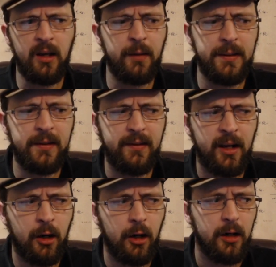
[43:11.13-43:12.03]
in that
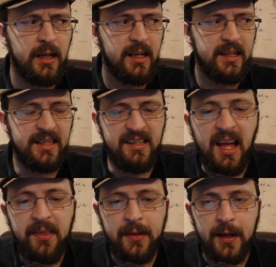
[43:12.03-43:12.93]
they are
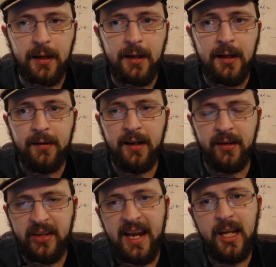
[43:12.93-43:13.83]
nothing that
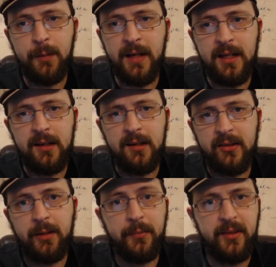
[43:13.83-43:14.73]
has animated
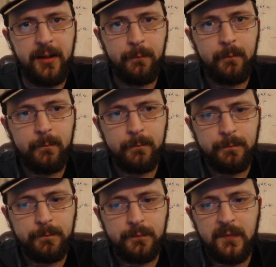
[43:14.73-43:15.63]
something.
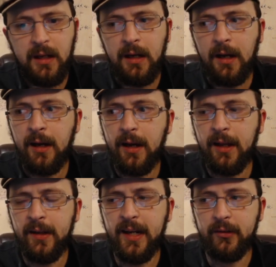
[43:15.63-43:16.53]

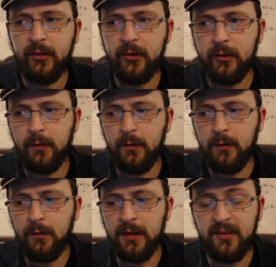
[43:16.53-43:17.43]
And that's
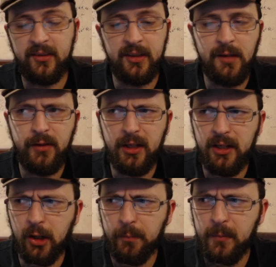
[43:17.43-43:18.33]
significant
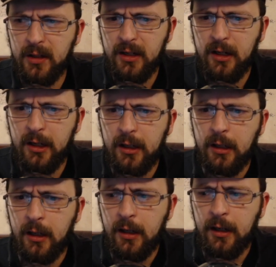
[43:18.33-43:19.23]
here.
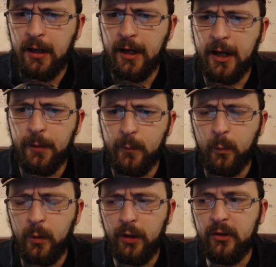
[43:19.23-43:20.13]

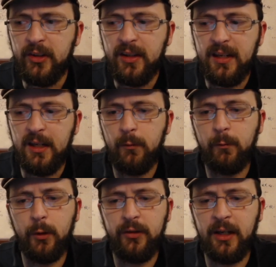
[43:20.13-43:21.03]
We also see that in
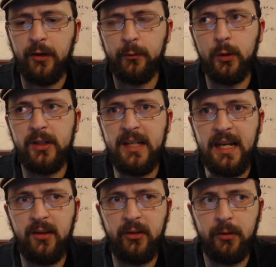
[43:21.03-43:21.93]
Frodo's house, Frodo
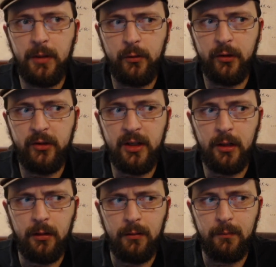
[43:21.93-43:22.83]
gains some
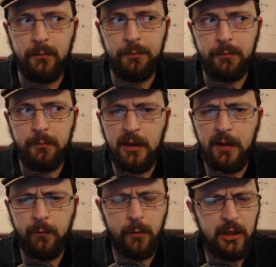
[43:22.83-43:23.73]
interesting
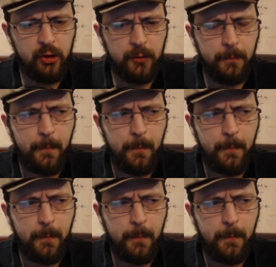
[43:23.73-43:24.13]
information.